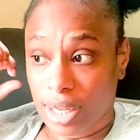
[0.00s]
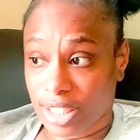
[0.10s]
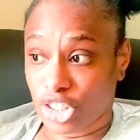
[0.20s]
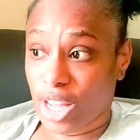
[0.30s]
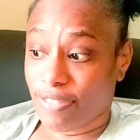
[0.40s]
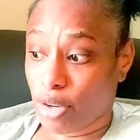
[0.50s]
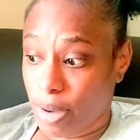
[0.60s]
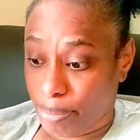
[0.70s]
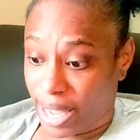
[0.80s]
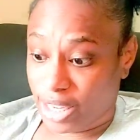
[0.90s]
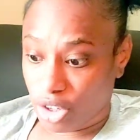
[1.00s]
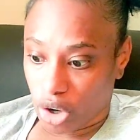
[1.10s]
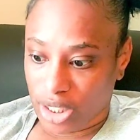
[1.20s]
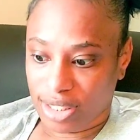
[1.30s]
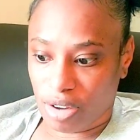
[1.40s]
because you have to be packing
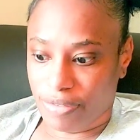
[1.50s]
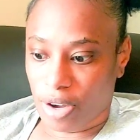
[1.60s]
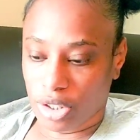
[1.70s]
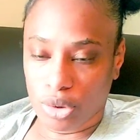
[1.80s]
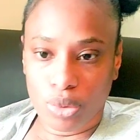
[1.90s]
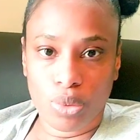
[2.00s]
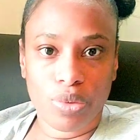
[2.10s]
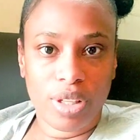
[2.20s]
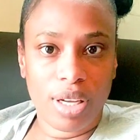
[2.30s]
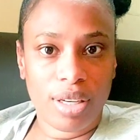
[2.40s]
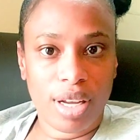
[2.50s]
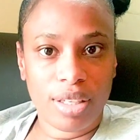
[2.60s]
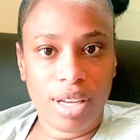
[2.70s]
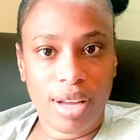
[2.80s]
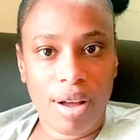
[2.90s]
on the stuff onto
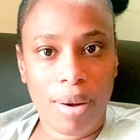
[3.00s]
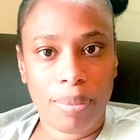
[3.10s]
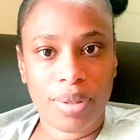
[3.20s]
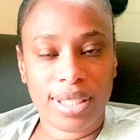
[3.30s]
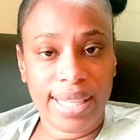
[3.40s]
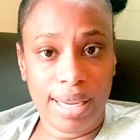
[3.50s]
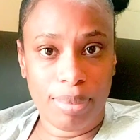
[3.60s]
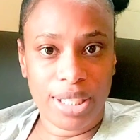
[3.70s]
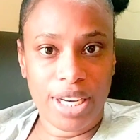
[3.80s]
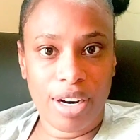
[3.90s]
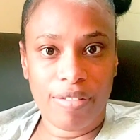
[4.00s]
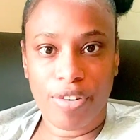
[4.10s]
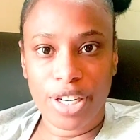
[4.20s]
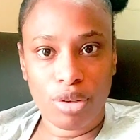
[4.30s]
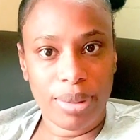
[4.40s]
the table there
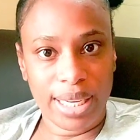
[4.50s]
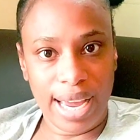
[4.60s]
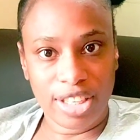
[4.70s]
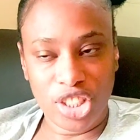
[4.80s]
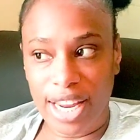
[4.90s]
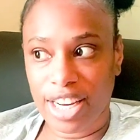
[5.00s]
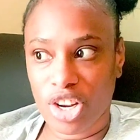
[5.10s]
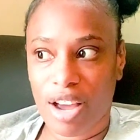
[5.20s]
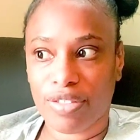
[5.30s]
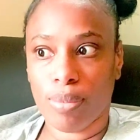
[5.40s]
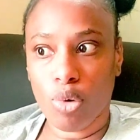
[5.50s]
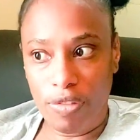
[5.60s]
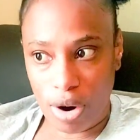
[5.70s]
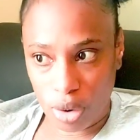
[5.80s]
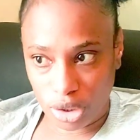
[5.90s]
for it to be cash, and then you have to move
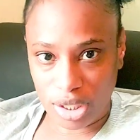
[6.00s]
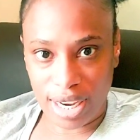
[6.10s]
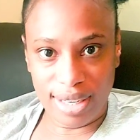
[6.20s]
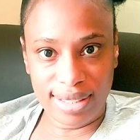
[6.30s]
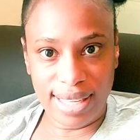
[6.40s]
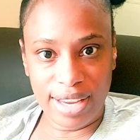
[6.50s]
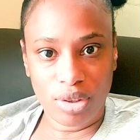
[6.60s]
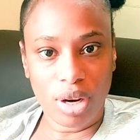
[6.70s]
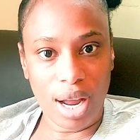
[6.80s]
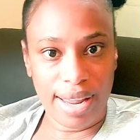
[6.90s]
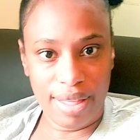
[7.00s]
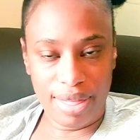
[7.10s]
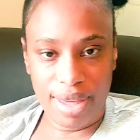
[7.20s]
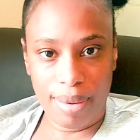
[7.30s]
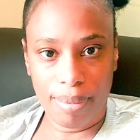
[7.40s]
around to the other side to
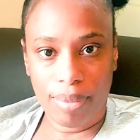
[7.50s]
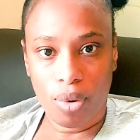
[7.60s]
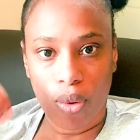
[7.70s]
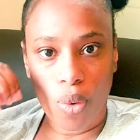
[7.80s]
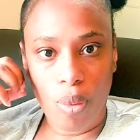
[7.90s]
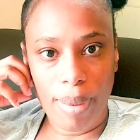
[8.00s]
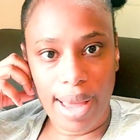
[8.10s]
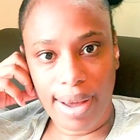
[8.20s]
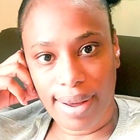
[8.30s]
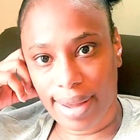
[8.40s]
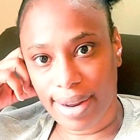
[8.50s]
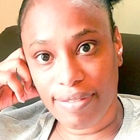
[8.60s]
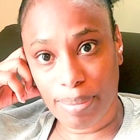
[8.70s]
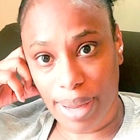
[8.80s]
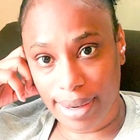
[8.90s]
collect them. Oh my God, I
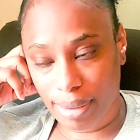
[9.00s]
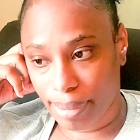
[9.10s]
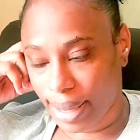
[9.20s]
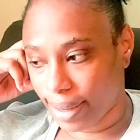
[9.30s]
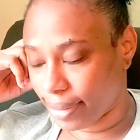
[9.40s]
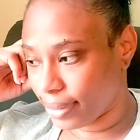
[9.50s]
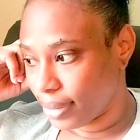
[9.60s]
have to pack the bag.